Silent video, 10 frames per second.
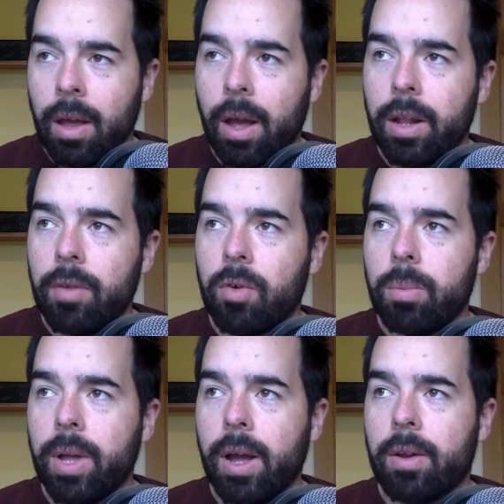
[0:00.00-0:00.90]
And then
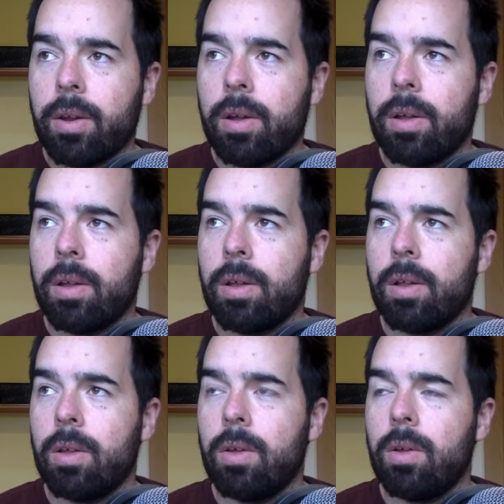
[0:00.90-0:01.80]
from that,
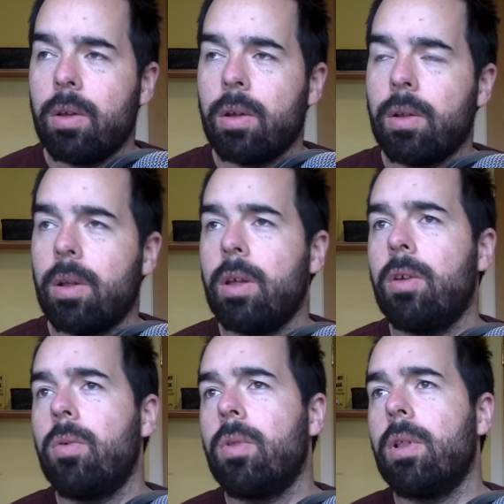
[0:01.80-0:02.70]

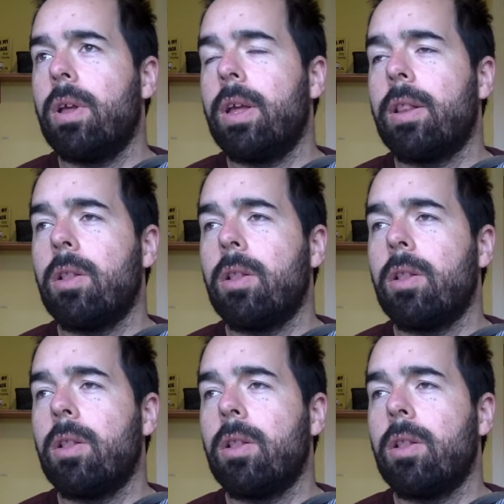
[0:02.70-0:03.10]
it